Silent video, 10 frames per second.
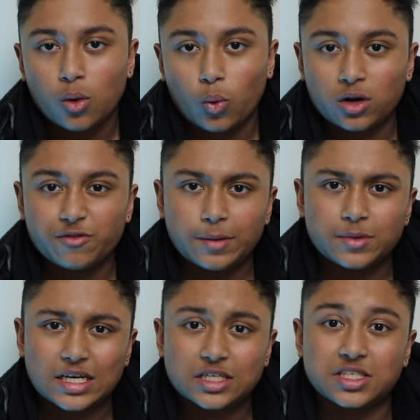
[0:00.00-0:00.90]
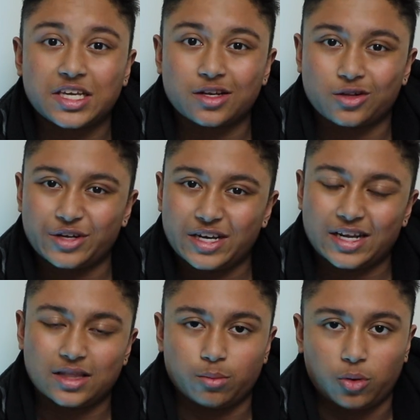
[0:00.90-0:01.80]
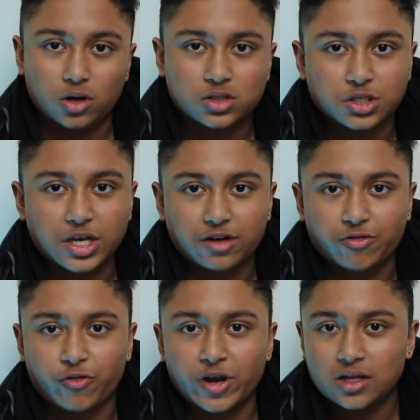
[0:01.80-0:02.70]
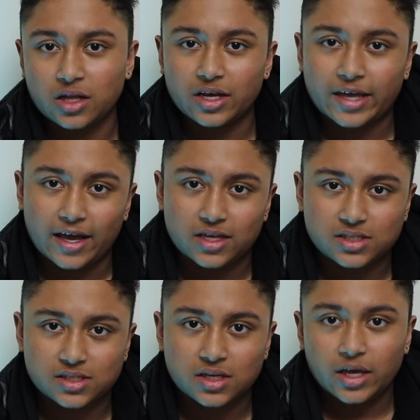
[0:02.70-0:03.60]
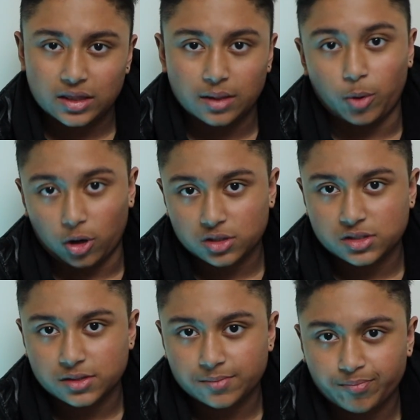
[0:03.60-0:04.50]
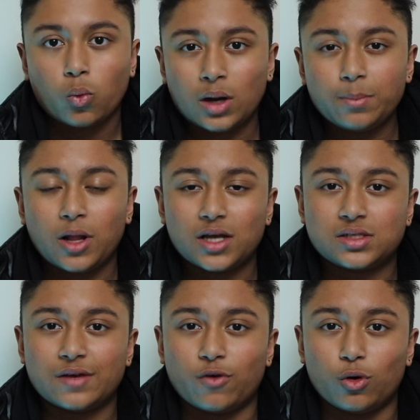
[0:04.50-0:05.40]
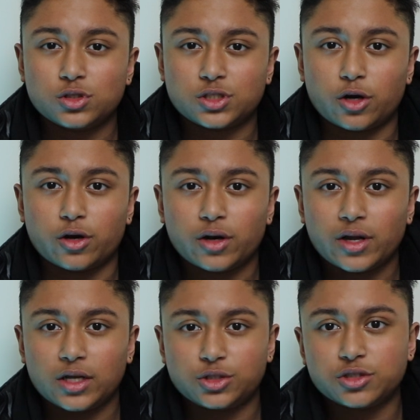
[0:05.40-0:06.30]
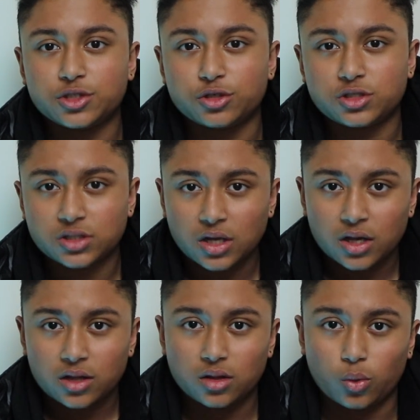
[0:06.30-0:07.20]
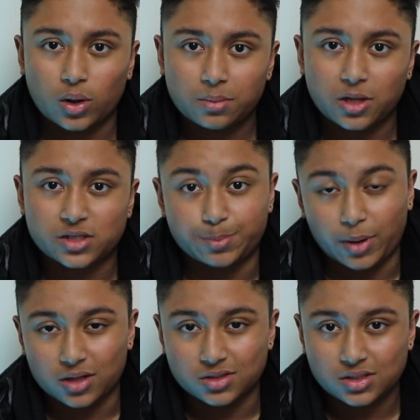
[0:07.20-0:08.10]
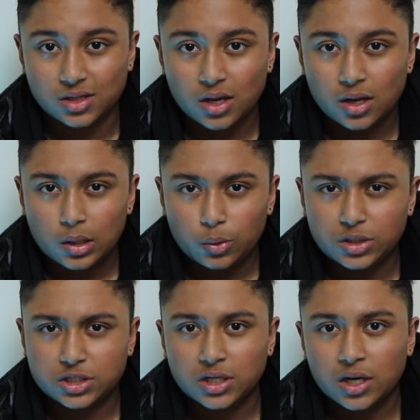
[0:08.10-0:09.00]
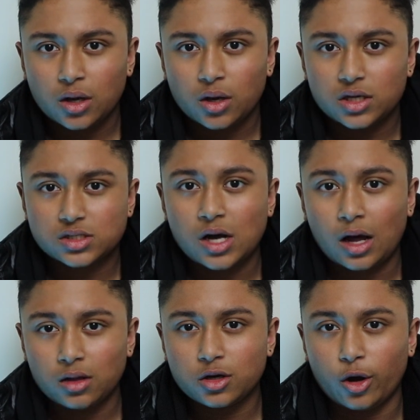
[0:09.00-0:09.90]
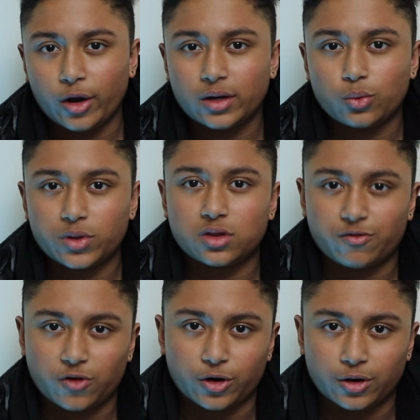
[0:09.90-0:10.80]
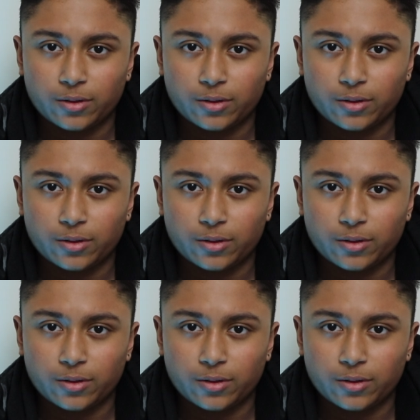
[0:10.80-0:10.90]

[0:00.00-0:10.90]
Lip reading: One of them is actually included in the box. You get a free clear case in the box. OnePlus have also introduced the OnePlus Buds, which is color-coded with the phone.